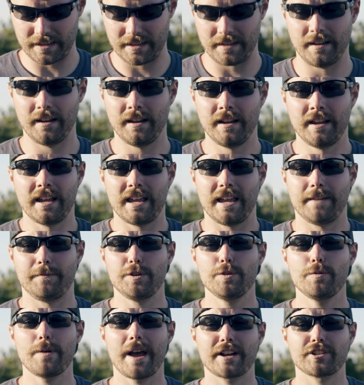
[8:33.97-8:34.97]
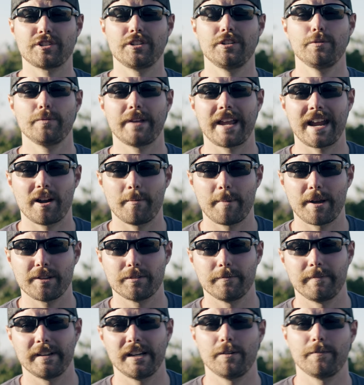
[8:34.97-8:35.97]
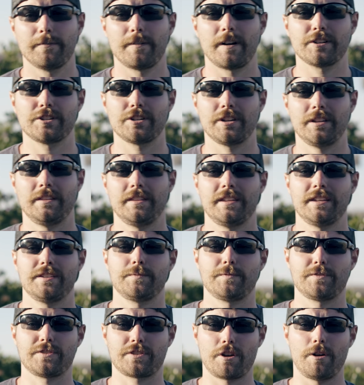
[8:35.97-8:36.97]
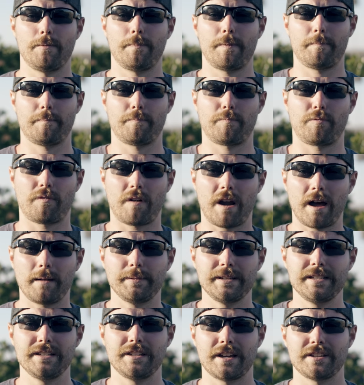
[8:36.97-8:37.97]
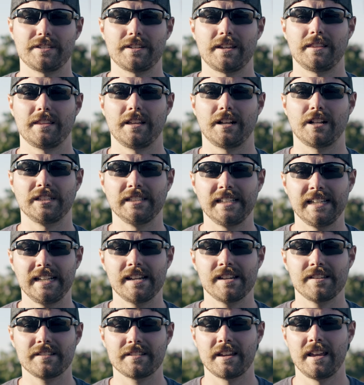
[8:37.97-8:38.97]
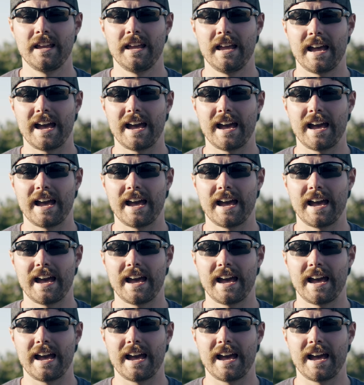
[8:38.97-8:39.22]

And if you actually do care about the video function, this scope probably does it the cleanest